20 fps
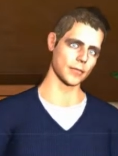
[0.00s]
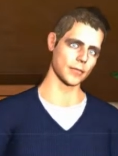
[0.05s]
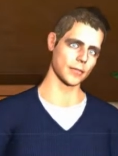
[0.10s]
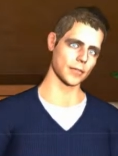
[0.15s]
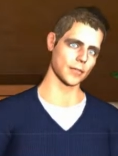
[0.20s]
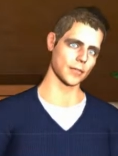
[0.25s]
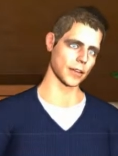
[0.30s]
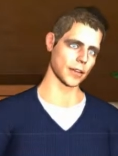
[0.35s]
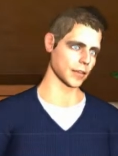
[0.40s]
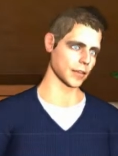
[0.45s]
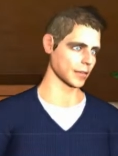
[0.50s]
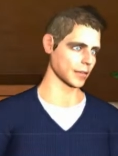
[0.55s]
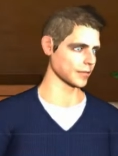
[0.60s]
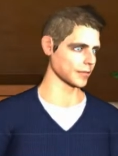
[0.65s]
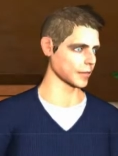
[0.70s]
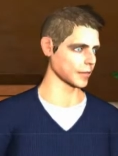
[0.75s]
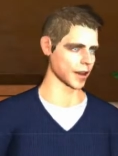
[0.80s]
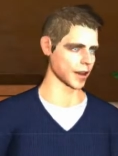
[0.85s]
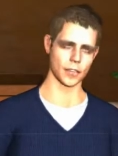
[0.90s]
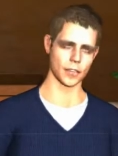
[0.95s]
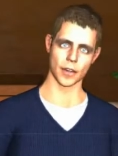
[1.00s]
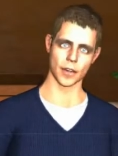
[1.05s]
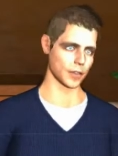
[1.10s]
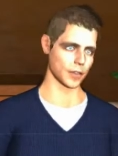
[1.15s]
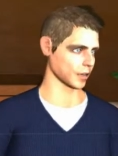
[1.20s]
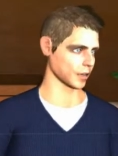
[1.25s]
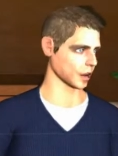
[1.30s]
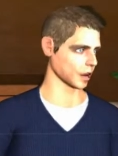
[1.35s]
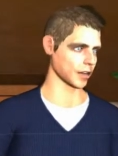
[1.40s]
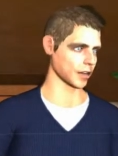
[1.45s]
And people passing
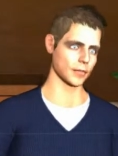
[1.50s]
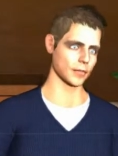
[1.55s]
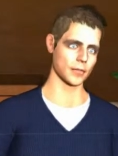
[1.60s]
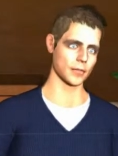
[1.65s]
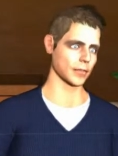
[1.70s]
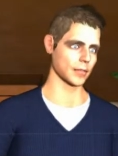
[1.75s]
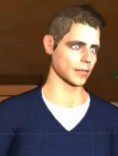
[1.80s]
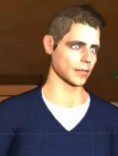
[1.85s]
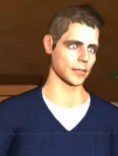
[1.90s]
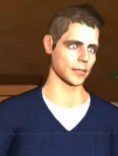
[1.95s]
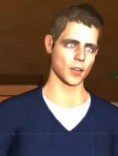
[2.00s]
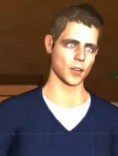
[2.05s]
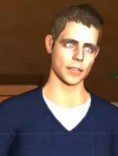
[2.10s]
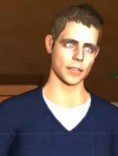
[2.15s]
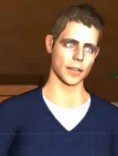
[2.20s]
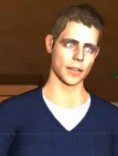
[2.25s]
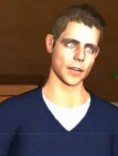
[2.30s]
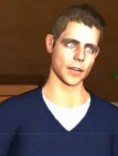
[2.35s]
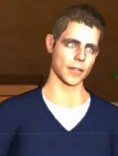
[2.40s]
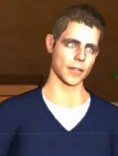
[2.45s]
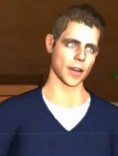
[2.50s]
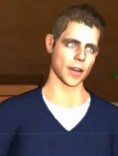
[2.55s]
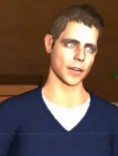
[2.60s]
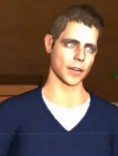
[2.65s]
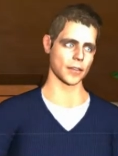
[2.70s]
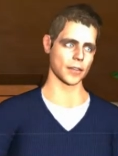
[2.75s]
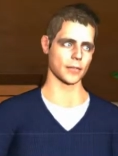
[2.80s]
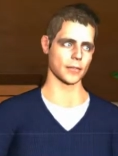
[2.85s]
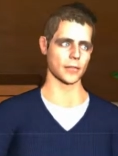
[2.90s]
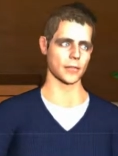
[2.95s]
by would
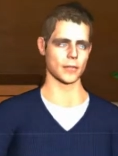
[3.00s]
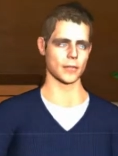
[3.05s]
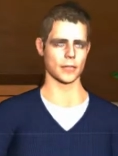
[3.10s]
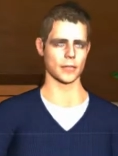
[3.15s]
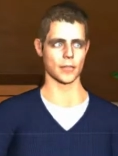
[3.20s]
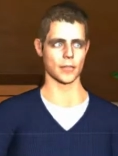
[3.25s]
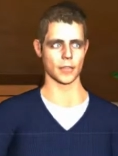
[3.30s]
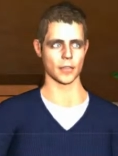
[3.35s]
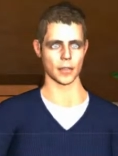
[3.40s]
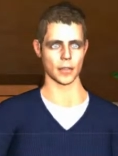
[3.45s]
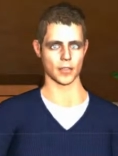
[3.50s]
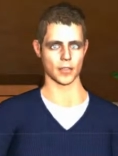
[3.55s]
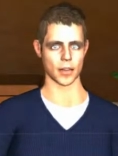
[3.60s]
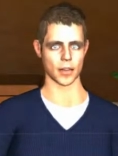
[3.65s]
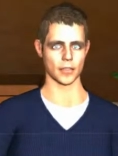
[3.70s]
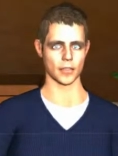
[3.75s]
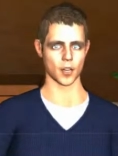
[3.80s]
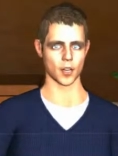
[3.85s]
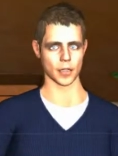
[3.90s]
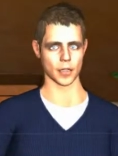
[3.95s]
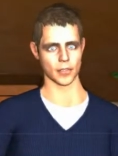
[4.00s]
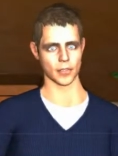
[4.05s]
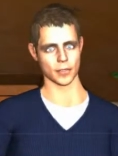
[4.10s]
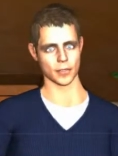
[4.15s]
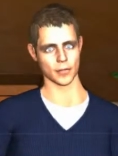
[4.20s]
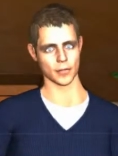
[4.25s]
smile and think that